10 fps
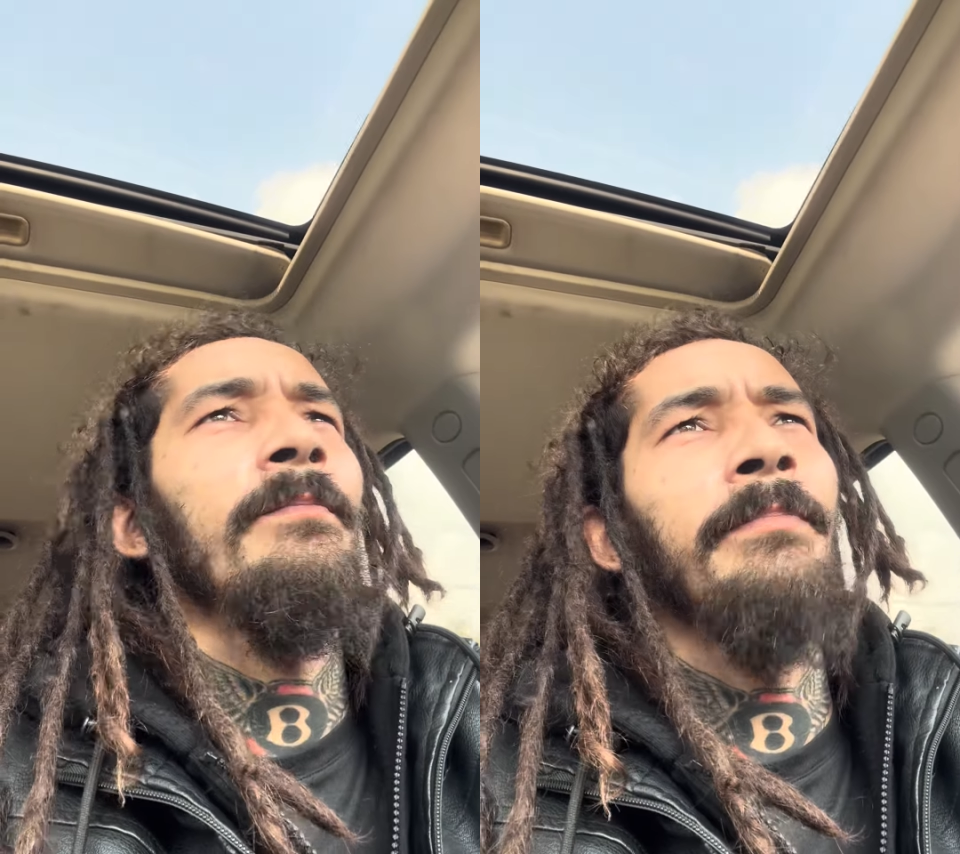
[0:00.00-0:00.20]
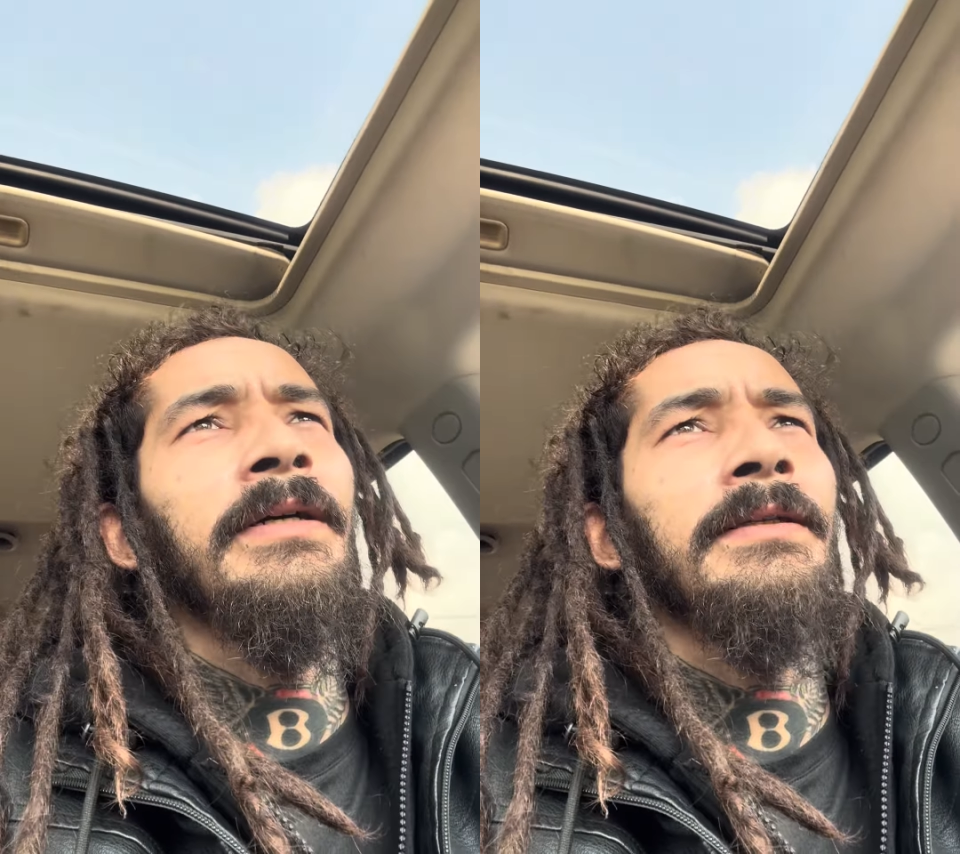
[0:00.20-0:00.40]

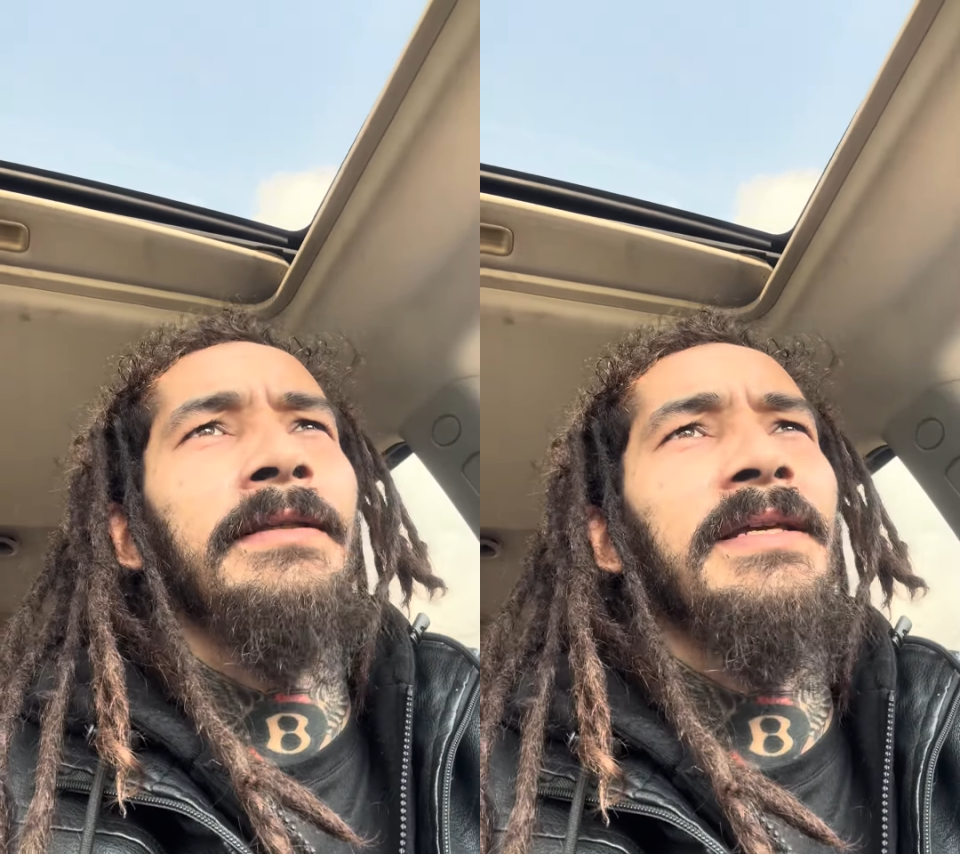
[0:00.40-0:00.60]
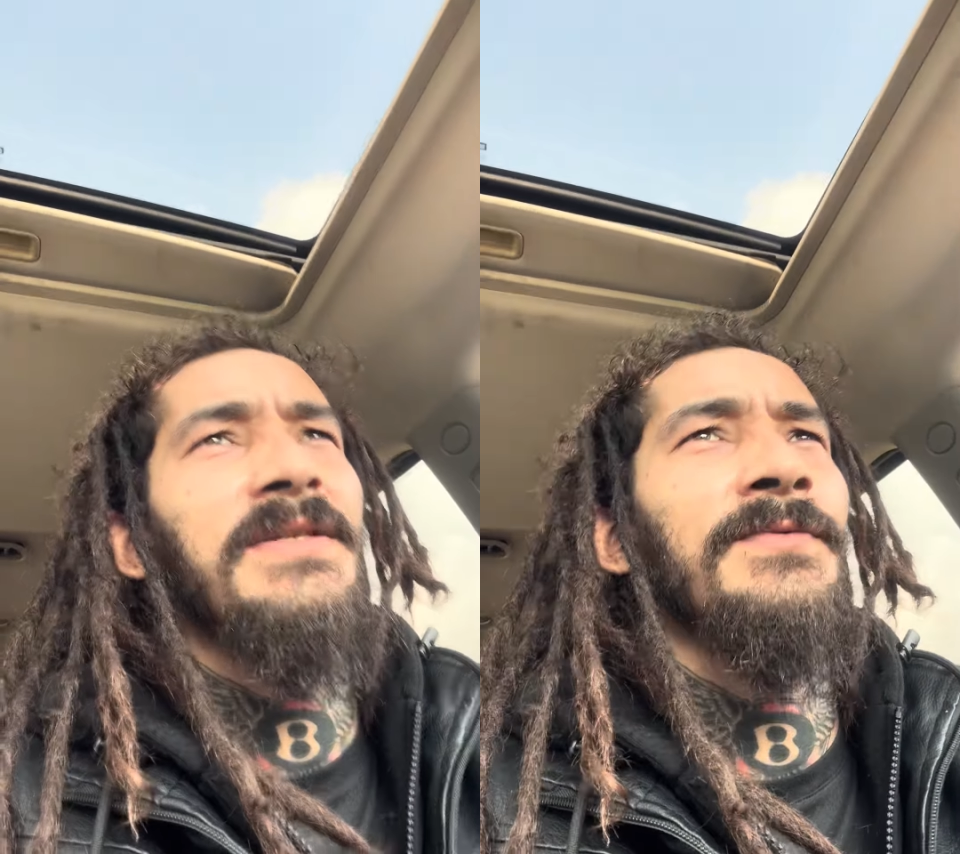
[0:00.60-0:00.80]
But
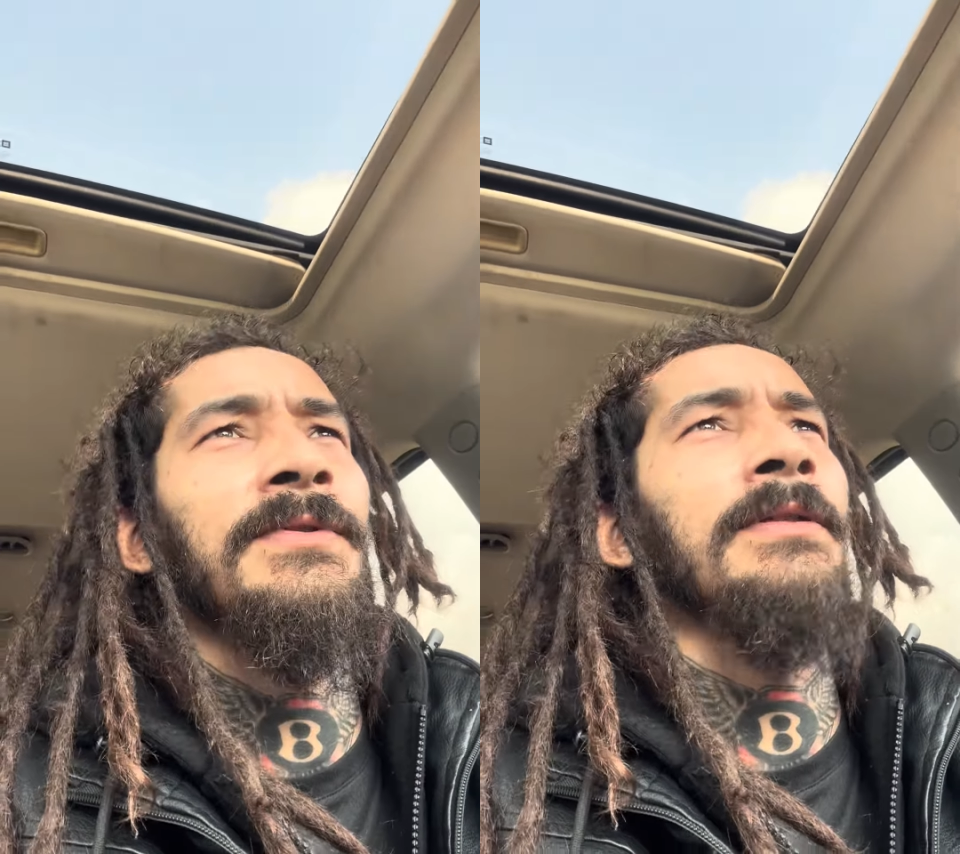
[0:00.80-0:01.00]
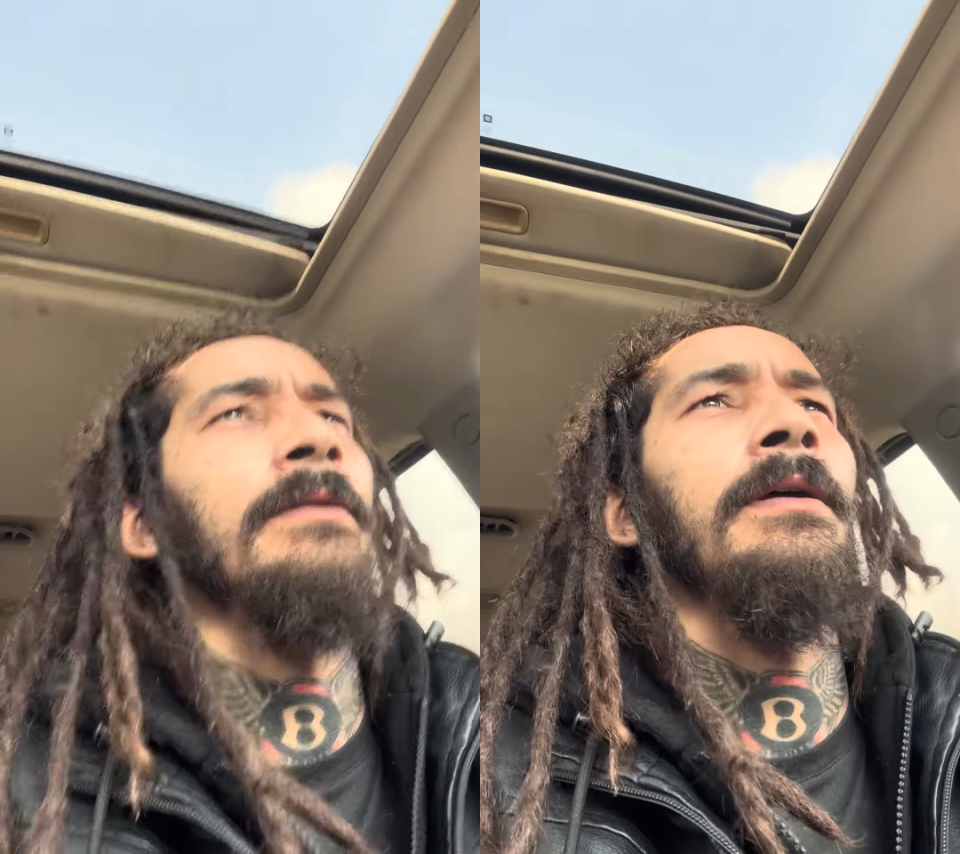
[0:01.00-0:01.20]
this
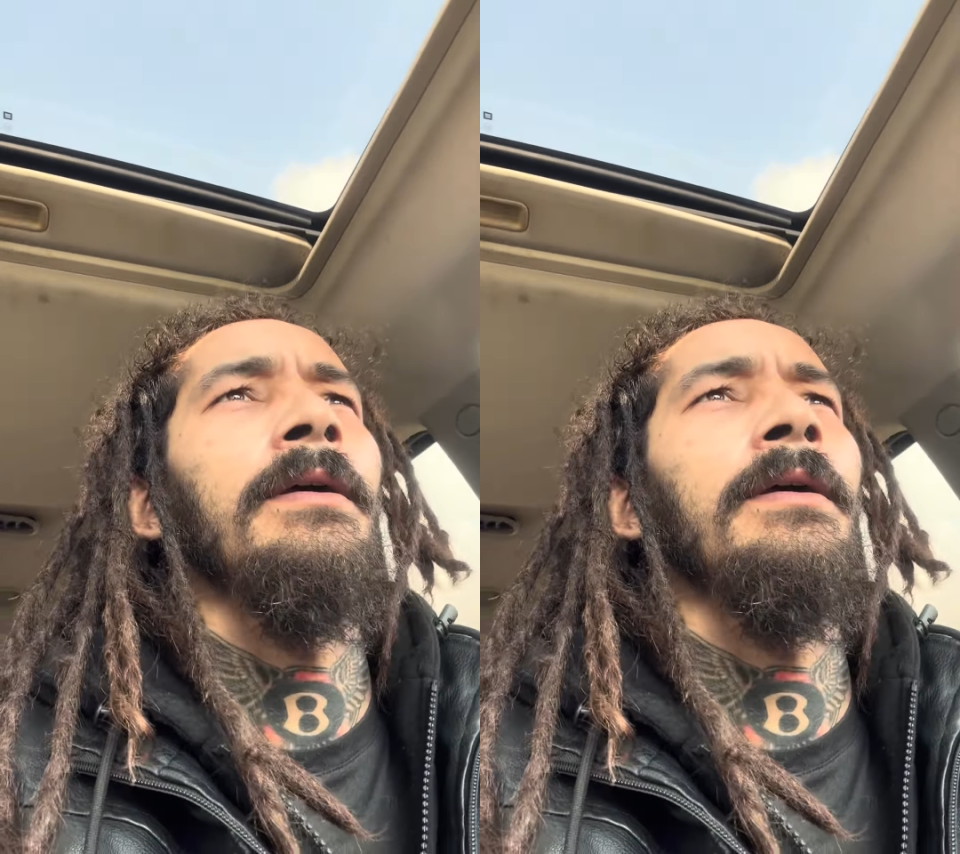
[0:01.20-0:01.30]
one,